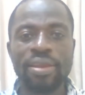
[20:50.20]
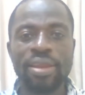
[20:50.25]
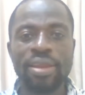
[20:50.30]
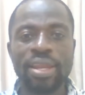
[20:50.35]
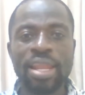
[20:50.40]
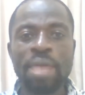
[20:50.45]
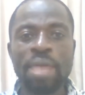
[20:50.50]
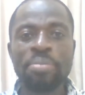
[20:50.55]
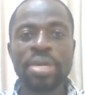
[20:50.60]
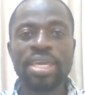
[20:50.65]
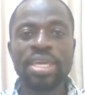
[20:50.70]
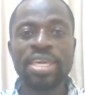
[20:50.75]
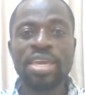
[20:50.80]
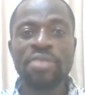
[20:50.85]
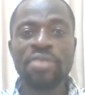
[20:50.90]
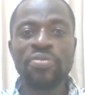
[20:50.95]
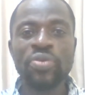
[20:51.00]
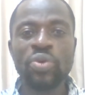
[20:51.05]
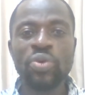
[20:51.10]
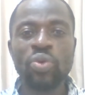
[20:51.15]
Let me
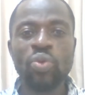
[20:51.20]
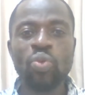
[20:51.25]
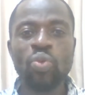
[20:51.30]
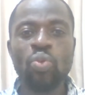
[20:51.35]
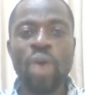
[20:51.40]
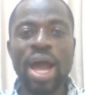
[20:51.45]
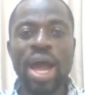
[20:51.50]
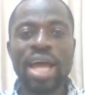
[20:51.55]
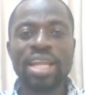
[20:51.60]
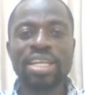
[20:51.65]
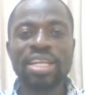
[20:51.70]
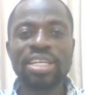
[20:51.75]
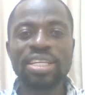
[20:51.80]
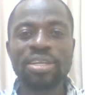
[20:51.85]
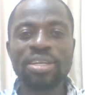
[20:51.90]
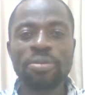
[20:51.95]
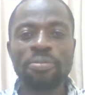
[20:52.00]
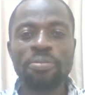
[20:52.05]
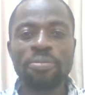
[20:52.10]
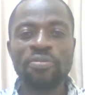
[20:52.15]
give you
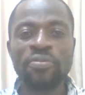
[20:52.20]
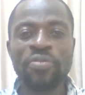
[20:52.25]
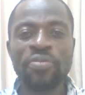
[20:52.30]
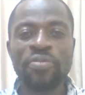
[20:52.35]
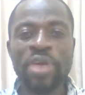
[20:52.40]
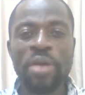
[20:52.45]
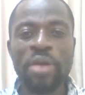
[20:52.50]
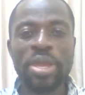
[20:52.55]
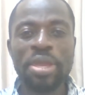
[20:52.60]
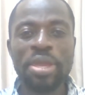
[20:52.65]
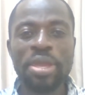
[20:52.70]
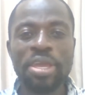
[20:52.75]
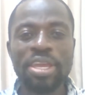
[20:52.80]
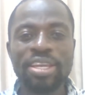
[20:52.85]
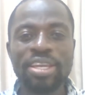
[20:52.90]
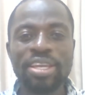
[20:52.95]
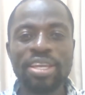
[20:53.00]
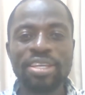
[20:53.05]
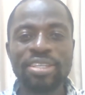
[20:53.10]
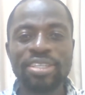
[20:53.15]
one very
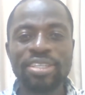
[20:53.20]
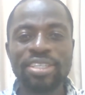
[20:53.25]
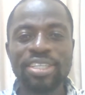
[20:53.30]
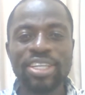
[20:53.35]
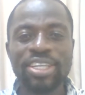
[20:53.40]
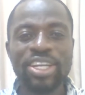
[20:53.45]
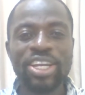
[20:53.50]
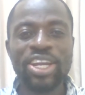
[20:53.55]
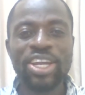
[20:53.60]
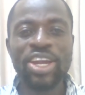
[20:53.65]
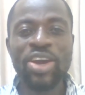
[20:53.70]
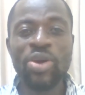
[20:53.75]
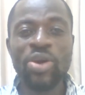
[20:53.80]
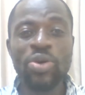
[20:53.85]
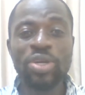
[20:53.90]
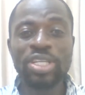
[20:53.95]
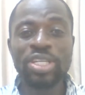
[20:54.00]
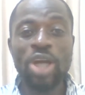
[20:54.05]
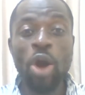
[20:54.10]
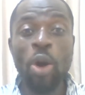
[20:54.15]

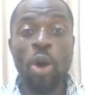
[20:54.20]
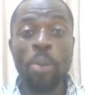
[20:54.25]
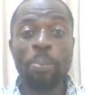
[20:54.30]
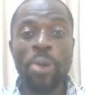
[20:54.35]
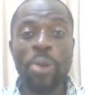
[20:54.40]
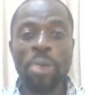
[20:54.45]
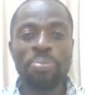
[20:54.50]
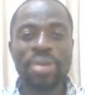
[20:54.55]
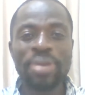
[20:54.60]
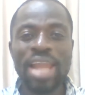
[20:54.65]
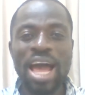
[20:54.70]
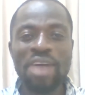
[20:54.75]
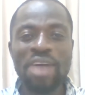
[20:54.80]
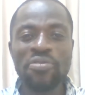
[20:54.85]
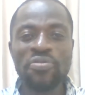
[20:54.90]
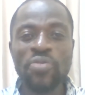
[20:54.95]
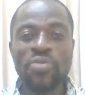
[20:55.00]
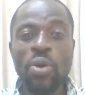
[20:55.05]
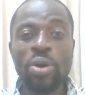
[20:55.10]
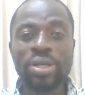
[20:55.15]
good or popular
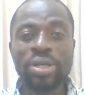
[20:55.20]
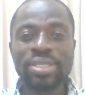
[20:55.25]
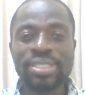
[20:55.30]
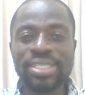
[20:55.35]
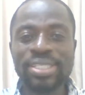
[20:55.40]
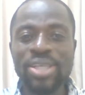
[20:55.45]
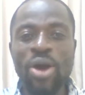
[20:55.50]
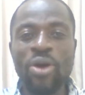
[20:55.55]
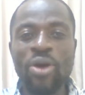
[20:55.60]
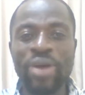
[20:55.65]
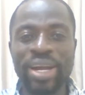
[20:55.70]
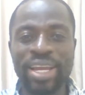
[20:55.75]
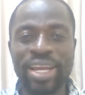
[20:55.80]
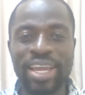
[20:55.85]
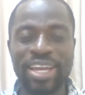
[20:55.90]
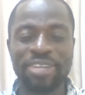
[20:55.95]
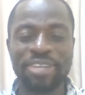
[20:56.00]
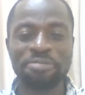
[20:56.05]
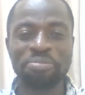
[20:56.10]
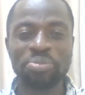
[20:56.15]
folk song
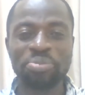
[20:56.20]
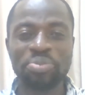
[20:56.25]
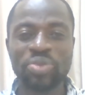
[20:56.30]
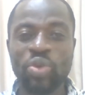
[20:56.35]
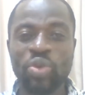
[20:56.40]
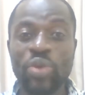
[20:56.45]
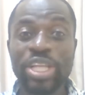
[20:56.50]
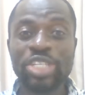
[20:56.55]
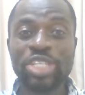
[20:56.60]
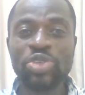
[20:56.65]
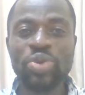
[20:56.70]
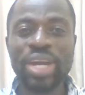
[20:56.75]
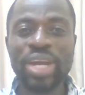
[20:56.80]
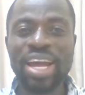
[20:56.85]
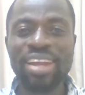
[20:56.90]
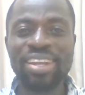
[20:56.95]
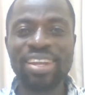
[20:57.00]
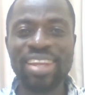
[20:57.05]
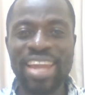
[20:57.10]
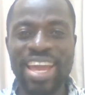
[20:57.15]
which you
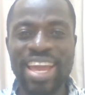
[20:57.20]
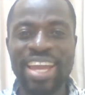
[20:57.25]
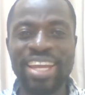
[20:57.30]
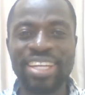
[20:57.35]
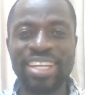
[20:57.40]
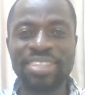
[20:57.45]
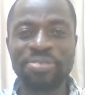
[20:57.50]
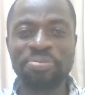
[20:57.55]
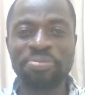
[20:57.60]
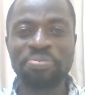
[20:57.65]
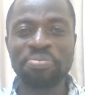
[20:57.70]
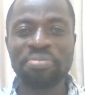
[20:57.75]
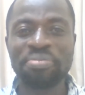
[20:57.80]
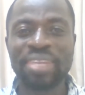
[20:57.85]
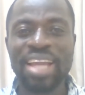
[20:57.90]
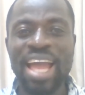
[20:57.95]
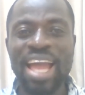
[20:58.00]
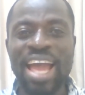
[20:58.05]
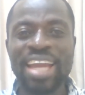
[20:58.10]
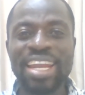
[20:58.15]
can learn
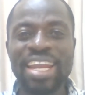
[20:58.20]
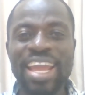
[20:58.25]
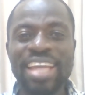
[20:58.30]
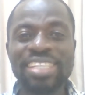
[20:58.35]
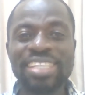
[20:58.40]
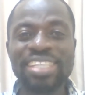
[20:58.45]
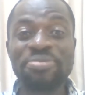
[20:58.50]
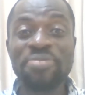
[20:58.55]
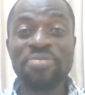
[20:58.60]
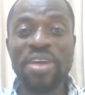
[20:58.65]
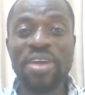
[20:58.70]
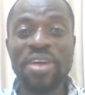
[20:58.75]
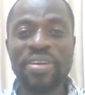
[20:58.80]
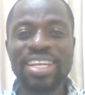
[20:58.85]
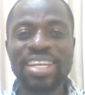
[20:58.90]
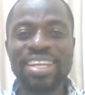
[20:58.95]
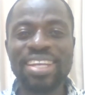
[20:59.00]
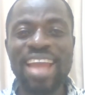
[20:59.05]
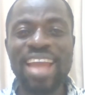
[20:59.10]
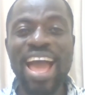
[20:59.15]
and is very
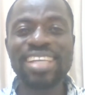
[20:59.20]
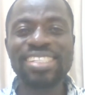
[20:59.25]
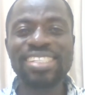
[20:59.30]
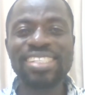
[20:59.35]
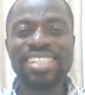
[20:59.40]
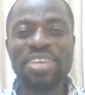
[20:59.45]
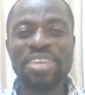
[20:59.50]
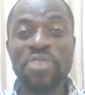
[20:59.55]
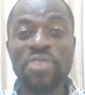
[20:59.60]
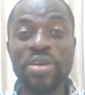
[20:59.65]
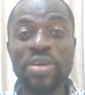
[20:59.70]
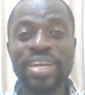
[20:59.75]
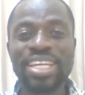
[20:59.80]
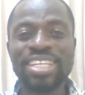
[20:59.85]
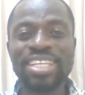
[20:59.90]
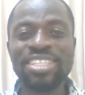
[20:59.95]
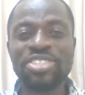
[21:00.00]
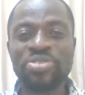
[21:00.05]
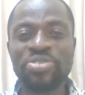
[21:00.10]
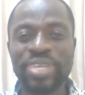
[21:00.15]
nice and very
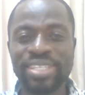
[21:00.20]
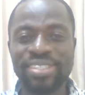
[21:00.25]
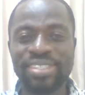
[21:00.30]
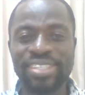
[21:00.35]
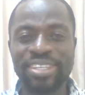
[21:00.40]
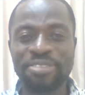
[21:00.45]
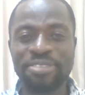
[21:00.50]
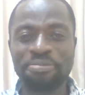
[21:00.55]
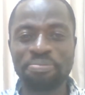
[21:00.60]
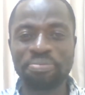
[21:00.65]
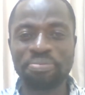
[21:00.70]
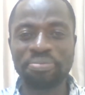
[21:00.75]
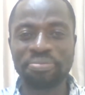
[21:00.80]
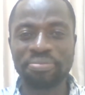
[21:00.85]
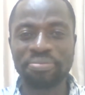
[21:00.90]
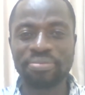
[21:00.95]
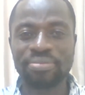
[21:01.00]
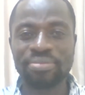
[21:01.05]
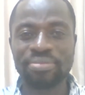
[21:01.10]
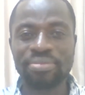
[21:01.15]
interesting.
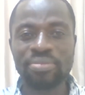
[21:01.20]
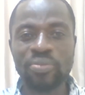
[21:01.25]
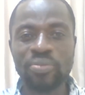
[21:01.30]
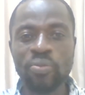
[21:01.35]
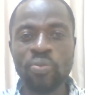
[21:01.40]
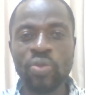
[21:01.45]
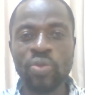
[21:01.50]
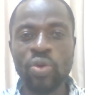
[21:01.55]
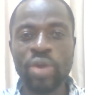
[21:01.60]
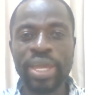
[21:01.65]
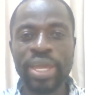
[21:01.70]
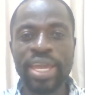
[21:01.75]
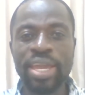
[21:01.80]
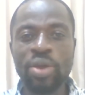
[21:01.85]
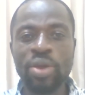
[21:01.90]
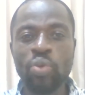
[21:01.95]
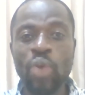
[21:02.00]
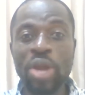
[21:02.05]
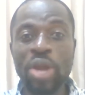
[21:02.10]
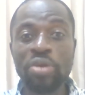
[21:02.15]
Okay,
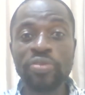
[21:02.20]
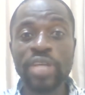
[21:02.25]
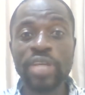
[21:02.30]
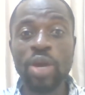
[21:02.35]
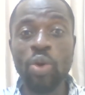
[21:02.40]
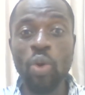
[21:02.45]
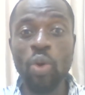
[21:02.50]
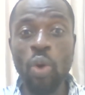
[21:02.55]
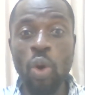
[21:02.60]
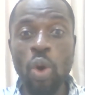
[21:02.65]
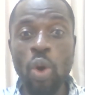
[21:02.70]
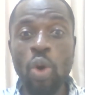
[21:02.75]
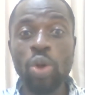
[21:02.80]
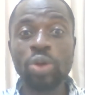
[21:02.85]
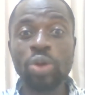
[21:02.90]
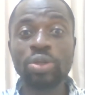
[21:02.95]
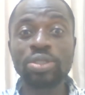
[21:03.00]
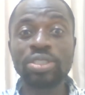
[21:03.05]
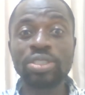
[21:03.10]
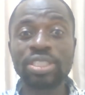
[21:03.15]
one of the
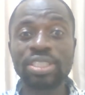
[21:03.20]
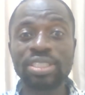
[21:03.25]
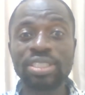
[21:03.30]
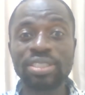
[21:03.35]
old